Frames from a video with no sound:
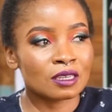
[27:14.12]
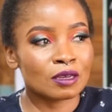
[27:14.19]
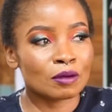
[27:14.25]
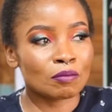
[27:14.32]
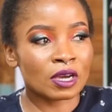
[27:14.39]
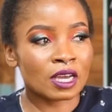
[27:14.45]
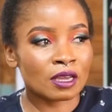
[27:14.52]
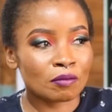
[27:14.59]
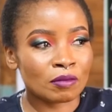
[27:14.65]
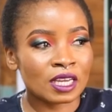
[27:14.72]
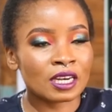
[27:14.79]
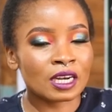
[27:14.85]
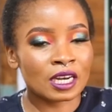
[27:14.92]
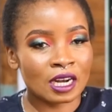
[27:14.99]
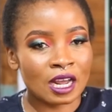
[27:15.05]
my
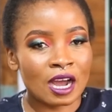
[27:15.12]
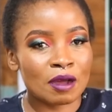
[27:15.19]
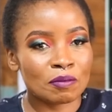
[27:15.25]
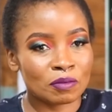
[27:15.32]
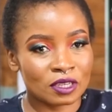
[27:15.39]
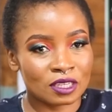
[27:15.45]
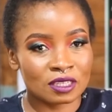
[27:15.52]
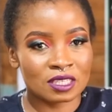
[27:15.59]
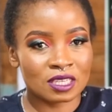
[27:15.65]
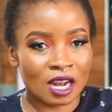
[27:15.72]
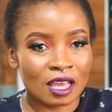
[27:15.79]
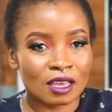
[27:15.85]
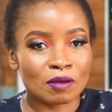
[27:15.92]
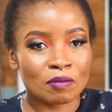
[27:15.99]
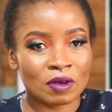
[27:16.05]
red carpet,
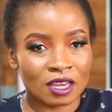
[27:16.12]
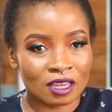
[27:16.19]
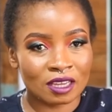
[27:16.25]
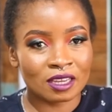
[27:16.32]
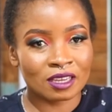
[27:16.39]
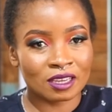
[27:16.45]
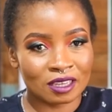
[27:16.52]
like my